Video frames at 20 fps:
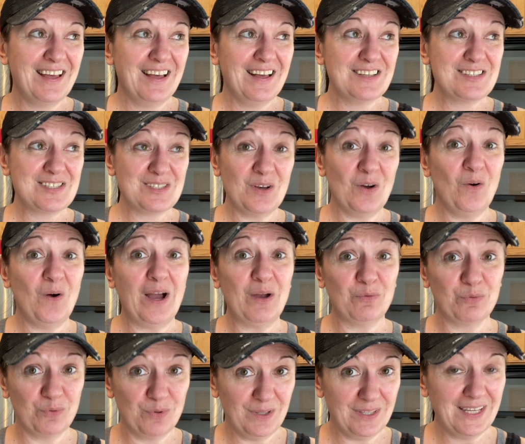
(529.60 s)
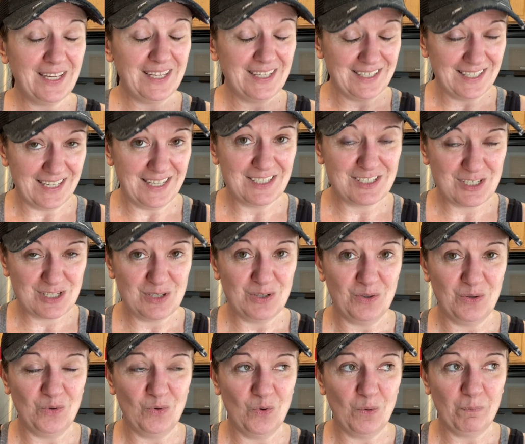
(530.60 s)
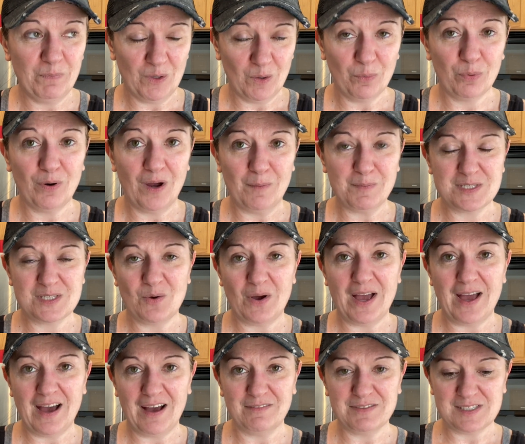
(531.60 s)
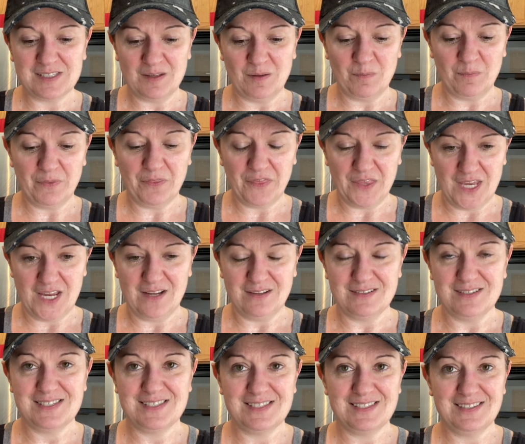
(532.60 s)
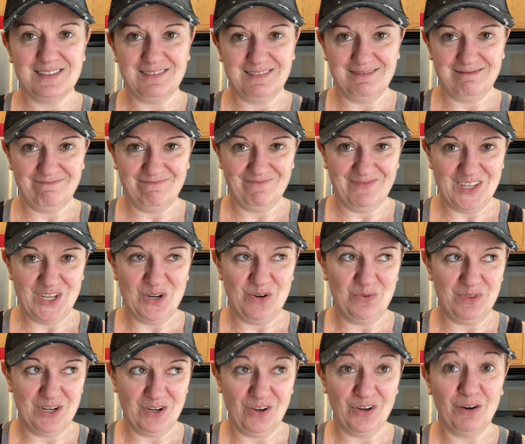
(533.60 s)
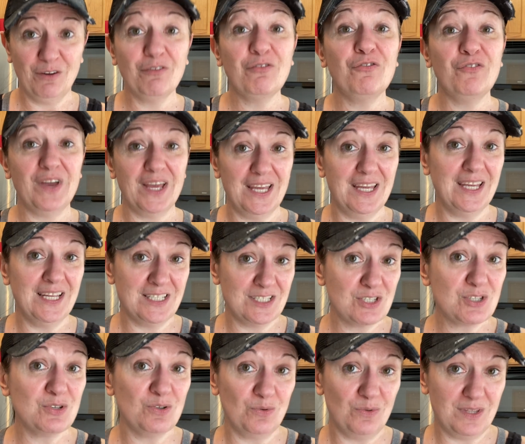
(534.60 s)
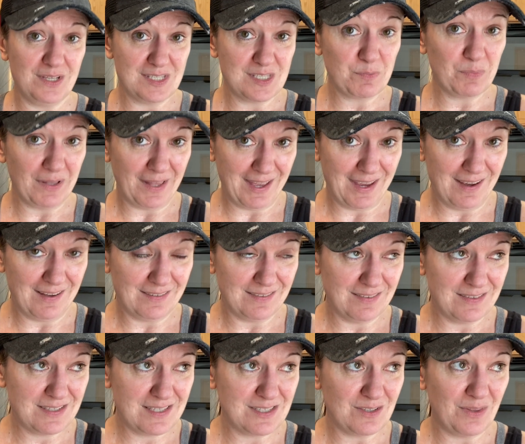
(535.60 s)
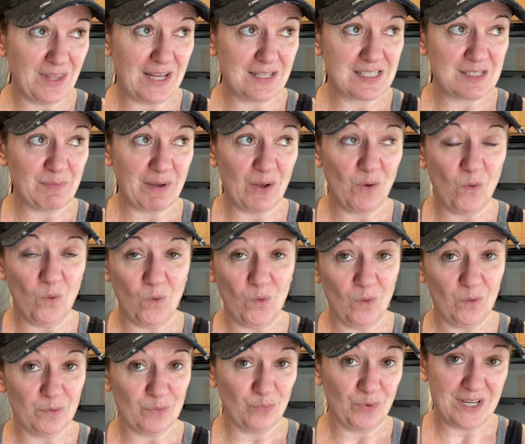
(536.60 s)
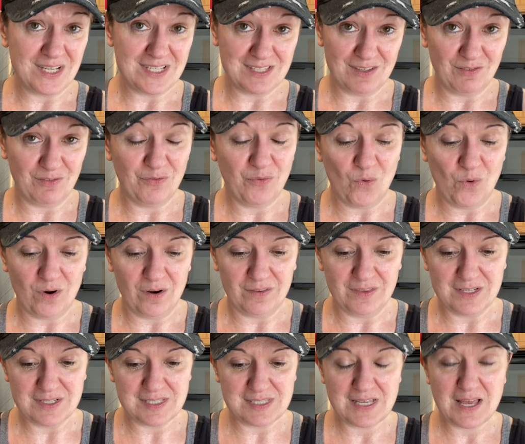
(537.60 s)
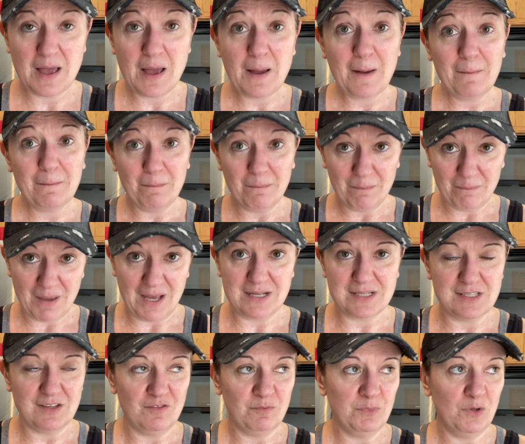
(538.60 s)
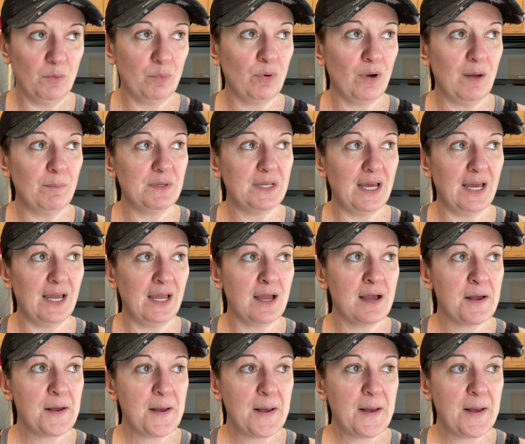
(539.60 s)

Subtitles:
So I really need to meal prep so I have some things, you know, that are going to fit into this plan. So that's my whole reason for this massive meal prep day.